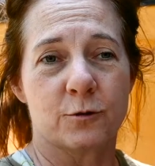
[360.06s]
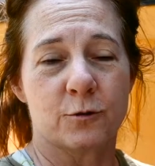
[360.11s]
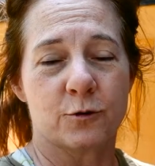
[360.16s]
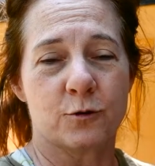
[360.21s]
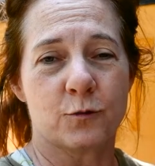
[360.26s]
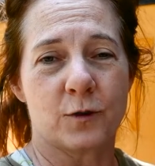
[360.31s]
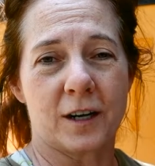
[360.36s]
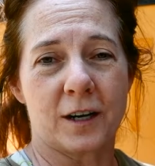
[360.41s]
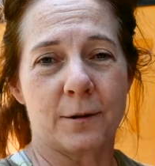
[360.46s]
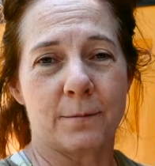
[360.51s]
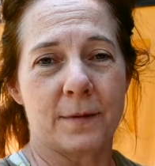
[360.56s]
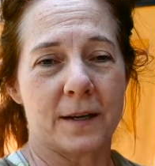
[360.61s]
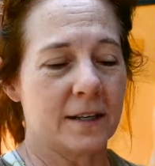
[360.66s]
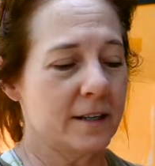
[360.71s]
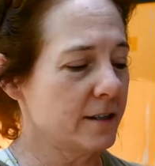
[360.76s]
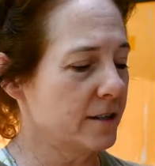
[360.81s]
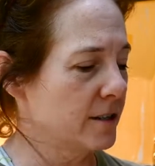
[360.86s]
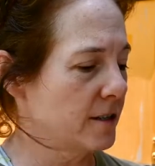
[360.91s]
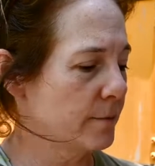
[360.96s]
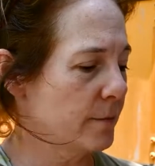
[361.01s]
was
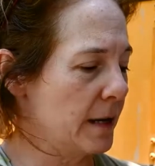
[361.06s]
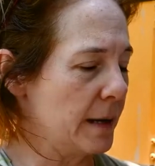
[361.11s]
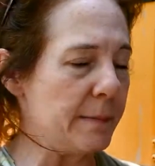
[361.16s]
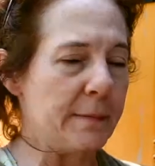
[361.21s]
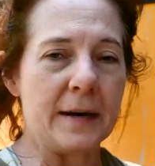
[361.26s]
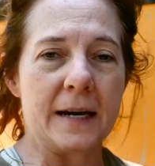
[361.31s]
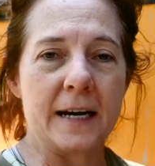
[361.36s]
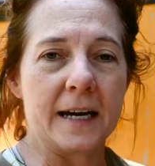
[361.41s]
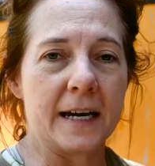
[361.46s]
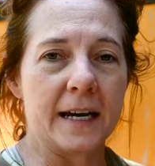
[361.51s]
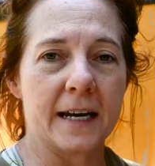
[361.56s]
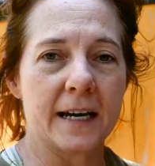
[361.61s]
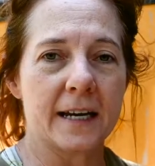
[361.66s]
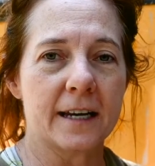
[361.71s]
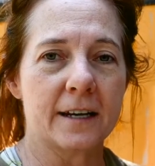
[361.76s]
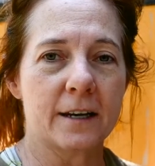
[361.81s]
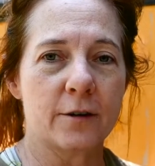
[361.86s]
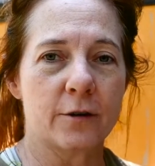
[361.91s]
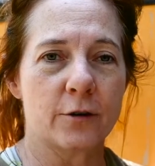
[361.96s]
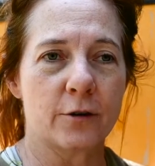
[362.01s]
recommended to me by
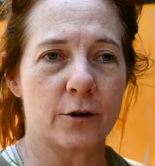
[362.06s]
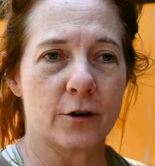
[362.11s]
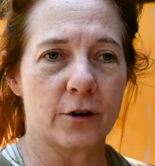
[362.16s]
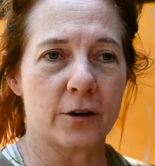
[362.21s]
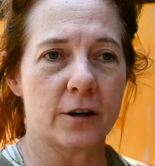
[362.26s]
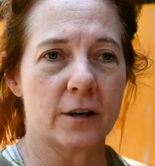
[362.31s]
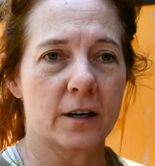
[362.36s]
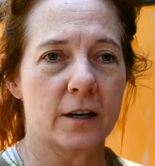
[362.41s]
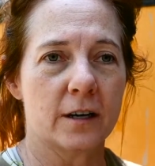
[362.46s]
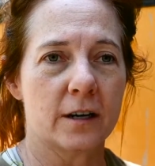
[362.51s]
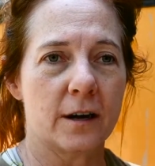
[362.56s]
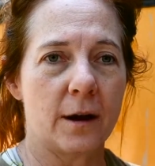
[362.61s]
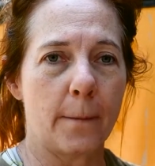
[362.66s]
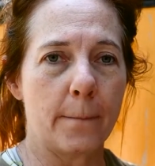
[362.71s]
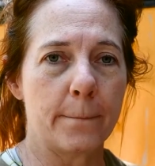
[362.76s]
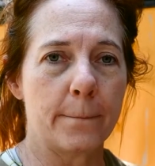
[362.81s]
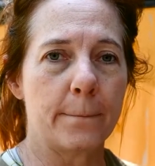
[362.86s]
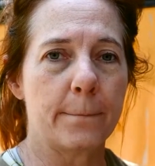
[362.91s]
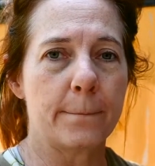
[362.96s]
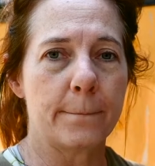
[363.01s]
another
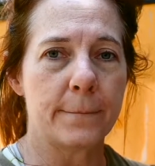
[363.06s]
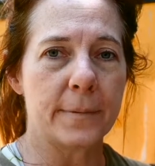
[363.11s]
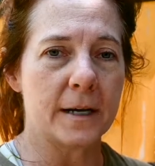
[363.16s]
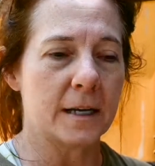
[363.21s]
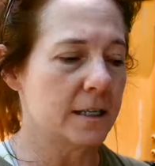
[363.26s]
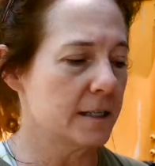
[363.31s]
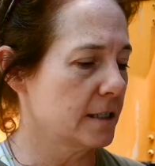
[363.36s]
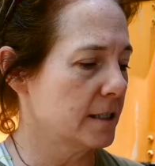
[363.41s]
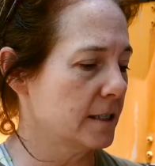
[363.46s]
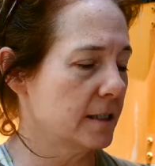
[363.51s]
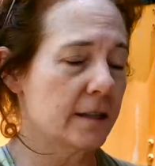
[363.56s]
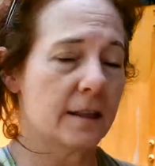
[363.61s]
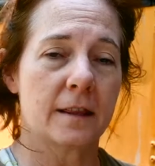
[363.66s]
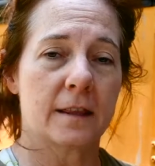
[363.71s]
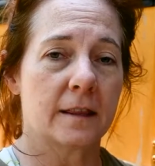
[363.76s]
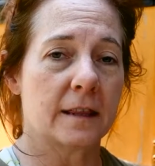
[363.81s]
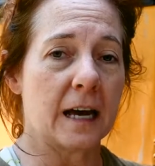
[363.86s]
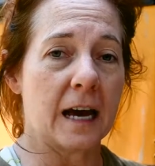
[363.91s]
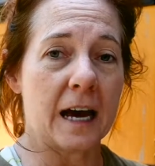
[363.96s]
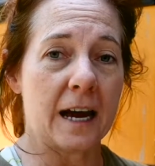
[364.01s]
bus,
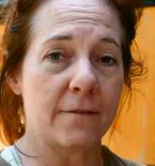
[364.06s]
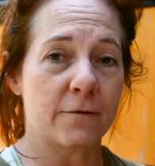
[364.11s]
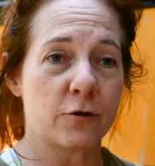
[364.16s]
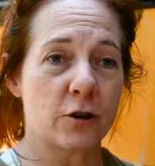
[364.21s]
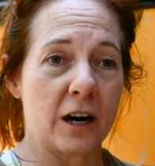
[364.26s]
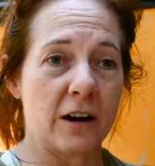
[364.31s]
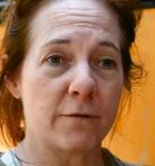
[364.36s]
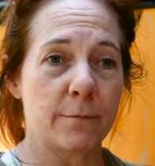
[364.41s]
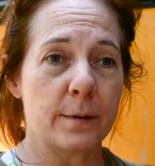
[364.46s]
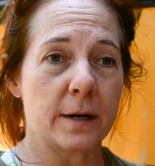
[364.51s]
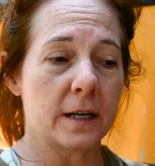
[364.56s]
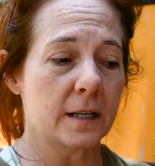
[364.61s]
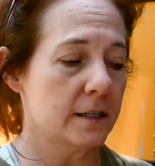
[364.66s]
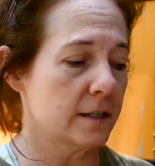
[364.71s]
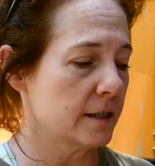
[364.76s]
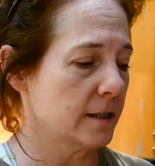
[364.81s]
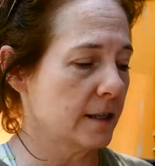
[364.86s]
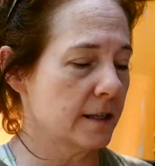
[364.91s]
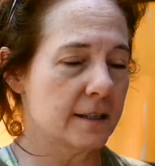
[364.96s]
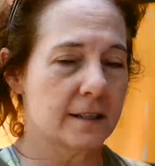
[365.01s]
Hive Drive Bus.
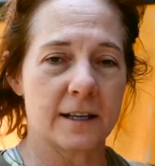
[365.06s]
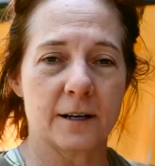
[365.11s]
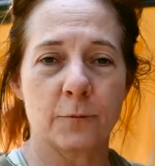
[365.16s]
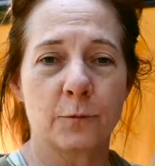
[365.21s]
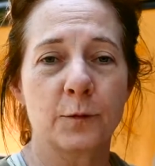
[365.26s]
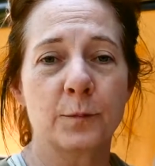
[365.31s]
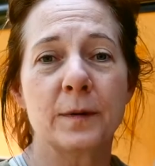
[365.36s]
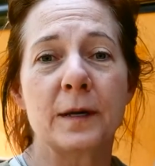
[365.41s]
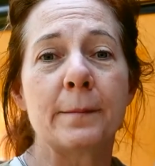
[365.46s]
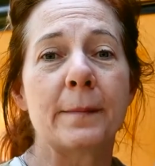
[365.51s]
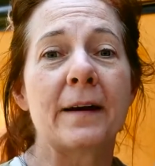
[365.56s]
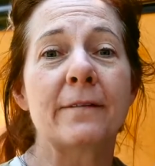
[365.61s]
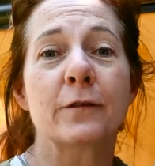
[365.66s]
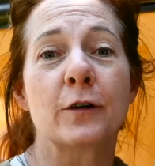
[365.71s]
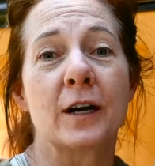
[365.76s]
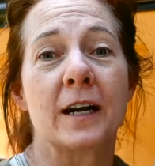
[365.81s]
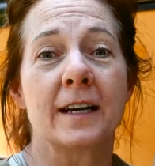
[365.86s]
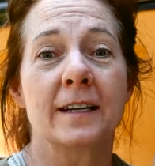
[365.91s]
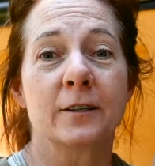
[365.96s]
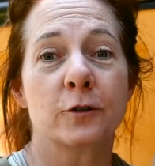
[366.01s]
They said it would be my
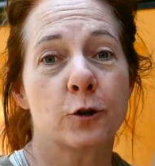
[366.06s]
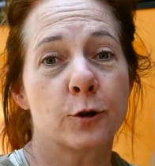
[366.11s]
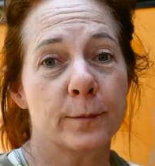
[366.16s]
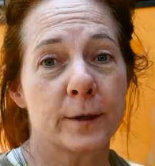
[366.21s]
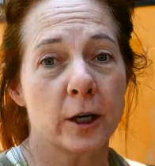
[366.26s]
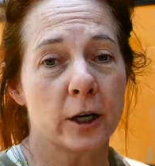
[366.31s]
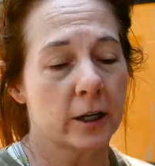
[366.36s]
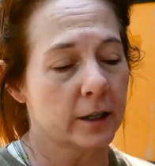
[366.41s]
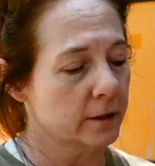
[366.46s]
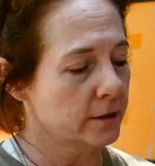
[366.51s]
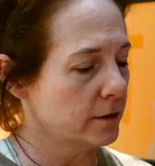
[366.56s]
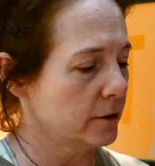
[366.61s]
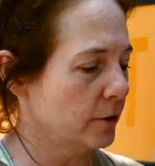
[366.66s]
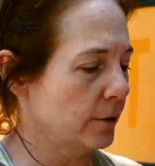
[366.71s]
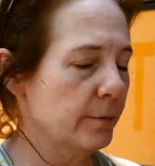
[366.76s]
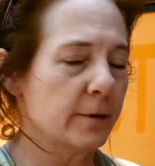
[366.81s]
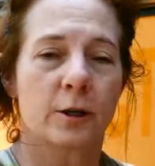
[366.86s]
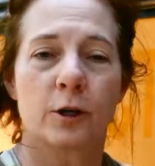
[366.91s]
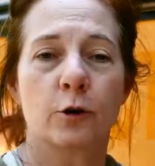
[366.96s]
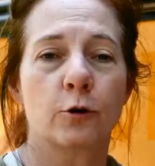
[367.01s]
friend, Goo Gone. So
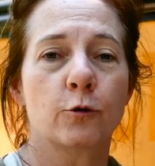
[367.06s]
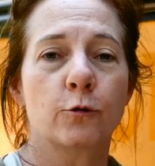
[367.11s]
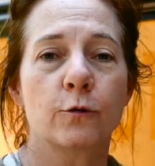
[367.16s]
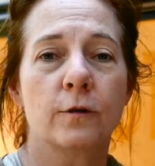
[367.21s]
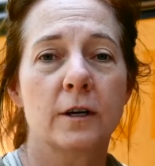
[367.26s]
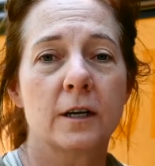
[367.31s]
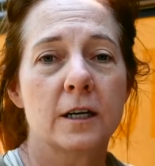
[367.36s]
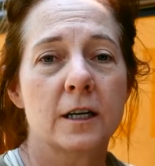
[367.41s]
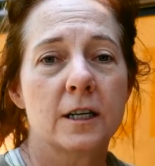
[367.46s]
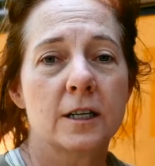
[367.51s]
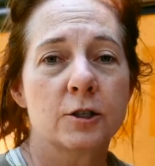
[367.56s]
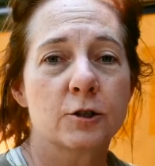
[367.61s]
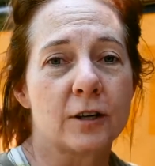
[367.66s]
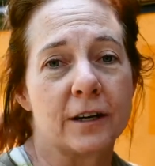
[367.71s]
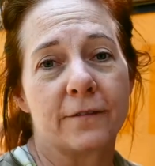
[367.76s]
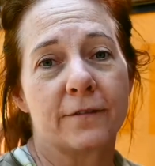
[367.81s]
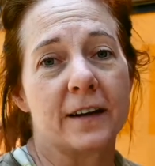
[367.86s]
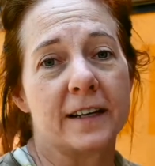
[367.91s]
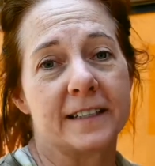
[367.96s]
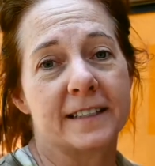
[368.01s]
I'm gonna go try
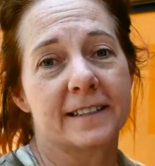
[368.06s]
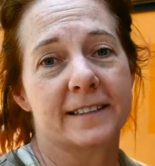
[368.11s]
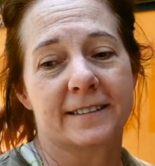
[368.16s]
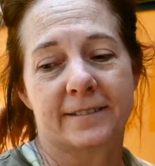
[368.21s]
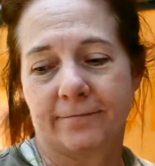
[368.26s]
to find it.